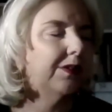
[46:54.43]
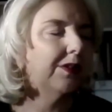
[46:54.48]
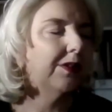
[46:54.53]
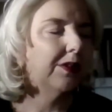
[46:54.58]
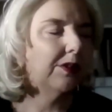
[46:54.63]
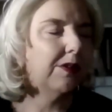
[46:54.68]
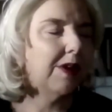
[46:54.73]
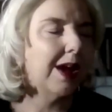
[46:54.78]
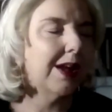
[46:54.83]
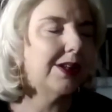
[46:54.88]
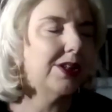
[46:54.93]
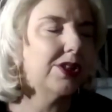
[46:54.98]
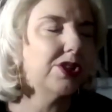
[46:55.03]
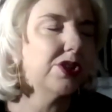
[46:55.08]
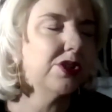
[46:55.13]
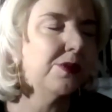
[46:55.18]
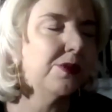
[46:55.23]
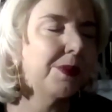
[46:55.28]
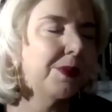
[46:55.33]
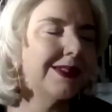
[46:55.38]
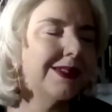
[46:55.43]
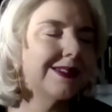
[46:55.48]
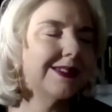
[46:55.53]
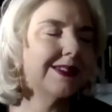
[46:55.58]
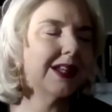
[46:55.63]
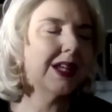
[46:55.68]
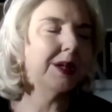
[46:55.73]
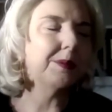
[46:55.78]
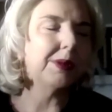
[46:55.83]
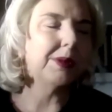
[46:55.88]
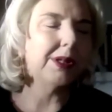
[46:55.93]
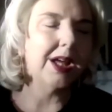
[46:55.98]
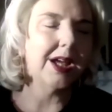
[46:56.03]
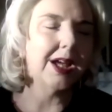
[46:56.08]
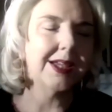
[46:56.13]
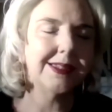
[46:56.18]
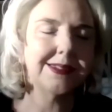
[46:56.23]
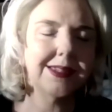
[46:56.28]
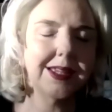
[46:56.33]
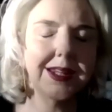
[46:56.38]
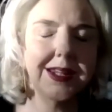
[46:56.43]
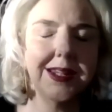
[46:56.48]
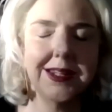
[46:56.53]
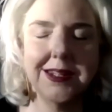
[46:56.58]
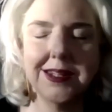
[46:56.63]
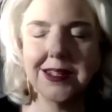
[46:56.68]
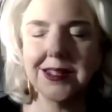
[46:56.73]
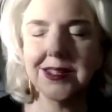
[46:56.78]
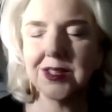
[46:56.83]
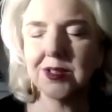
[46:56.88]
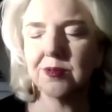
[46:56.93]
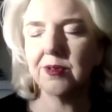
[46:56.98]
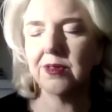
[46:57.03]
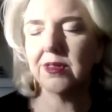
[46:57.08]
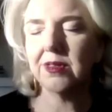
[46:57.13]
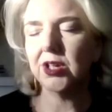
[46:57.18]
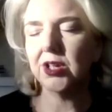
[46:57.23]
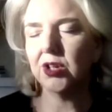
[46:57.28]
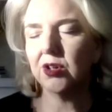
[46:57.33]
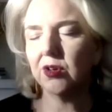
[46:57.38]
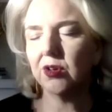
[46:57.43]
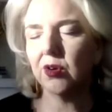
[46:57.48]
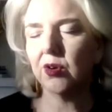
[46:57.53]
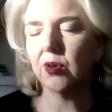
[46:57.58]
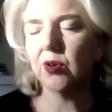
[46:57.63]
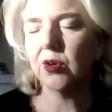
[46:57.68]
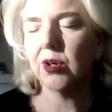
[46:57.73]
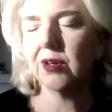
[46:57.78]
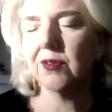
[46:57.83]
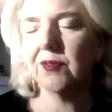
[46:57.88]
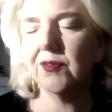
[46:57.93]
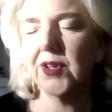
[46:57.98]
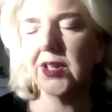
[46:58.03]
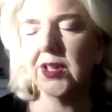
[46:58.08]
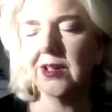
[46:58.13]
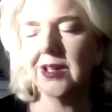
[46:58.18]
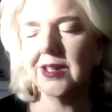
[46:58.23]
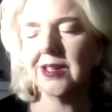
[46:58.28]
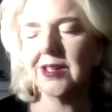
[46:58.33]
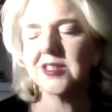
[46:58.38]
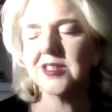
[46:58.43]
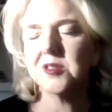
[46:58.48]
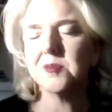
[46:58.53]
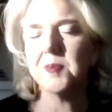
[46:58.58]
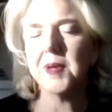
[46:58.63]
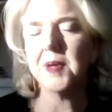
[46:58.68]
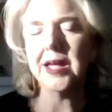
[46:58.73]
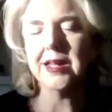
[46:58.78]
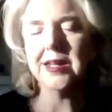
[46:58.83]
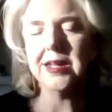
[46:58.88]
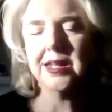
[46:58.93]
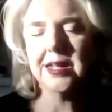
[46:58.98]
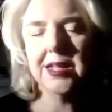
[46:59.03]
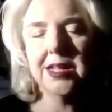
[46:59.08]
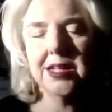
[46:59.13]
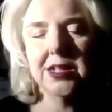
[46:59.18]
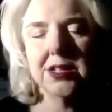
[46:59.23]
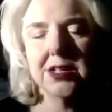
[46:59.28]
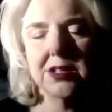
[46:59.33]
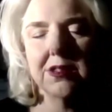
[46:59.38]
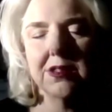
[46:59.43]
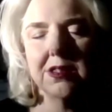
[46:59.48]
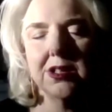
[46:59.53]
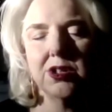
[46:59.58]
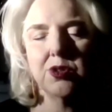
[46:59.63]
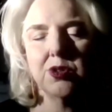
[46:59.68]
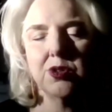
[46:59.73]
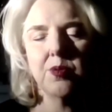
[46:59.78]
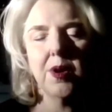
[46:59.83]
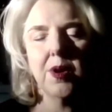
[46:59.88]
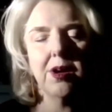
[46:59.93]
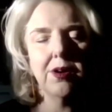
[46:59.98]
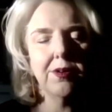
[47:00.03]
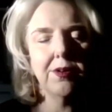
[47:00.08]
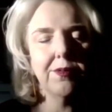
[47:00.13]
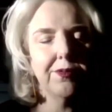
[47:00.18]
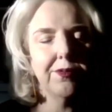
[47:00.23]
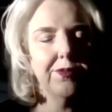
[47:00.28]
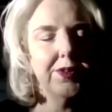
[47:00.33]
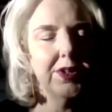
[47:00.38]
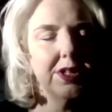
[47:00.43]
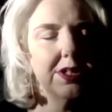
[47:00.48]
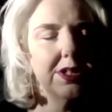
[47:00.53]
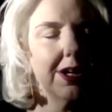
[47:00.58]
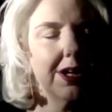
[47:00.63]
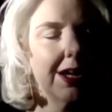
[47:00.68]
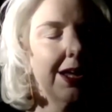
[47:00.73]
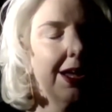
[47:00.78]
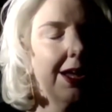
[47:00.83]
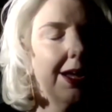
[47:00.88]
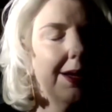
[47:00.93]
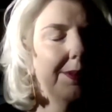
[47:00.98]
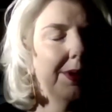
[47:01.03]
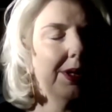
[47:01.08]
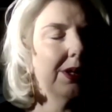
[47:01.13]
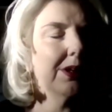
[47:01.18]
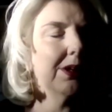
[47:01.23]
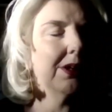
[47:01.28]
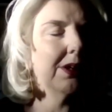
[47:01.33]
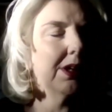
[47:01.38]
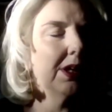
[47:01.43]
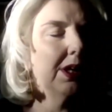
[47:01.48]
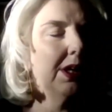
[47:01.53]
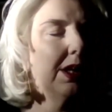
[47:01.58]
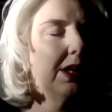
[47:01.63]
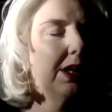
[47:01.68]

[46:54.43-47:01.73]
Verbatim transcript: For gratitude may stabilize any disk within your auric field, expanding it to the 12 feet diameter,